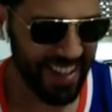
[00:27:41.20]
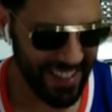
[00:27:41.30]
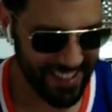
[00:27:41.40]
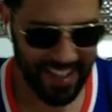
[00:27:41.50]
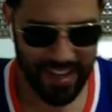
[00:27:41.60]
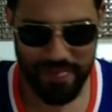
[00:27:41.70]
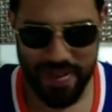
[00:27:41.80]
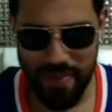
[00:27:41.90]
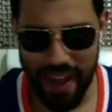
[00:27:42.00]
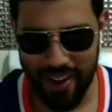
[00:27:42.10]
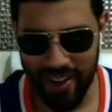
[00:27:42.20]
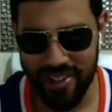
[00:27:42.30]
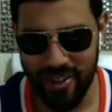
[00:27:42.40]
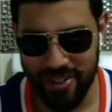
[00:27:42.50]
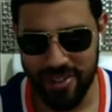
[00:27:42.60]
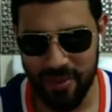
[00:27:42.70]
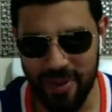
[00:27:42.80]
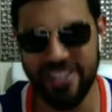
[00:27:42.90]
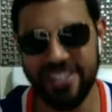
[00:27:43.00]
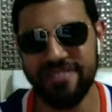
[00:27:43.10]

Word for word: is going to be Matt Cardona's partner?